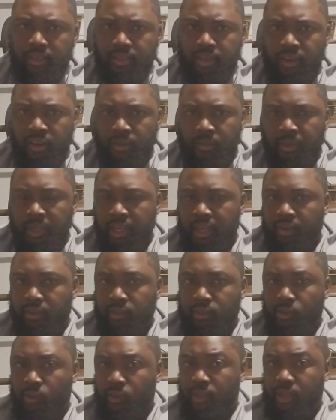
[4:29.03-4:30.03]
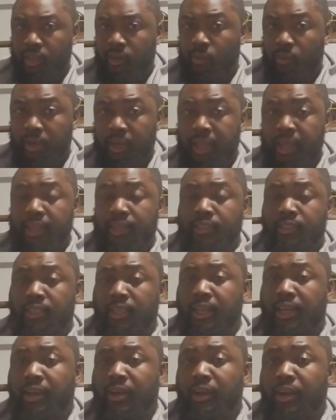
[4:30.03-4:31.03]
"Calm down. It's okay. Relax.
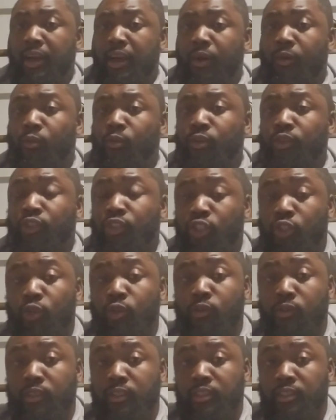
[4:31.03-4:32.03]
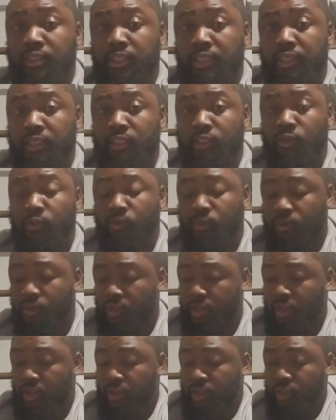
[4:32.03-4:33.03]
I want to show you these things.
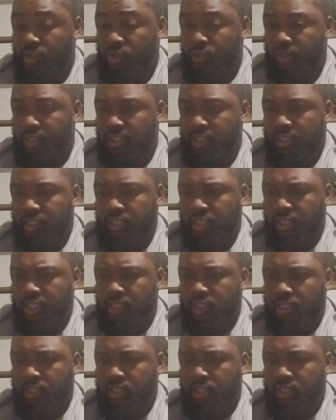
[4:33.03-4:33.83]
You need to see these